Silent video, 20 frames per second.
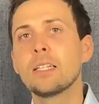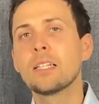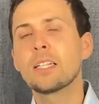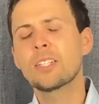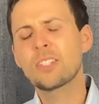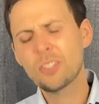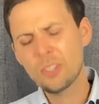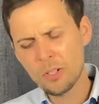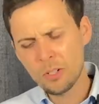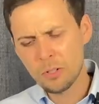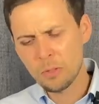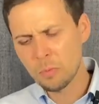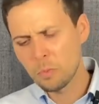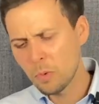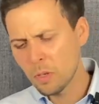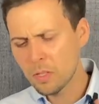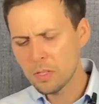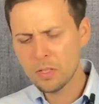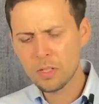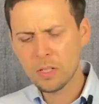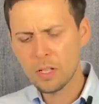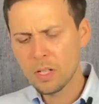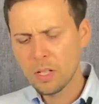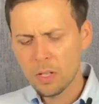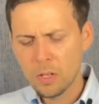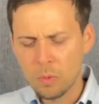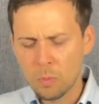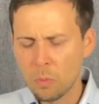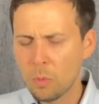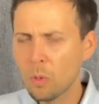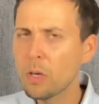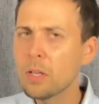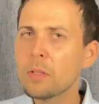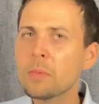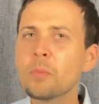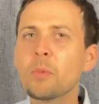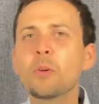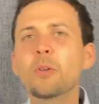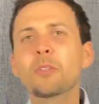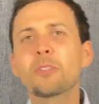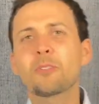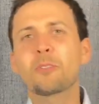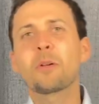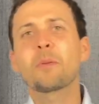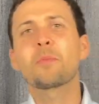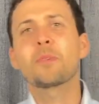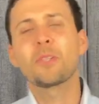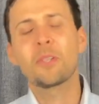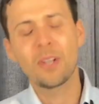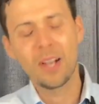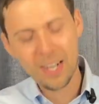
Let's turn to one one more scripture.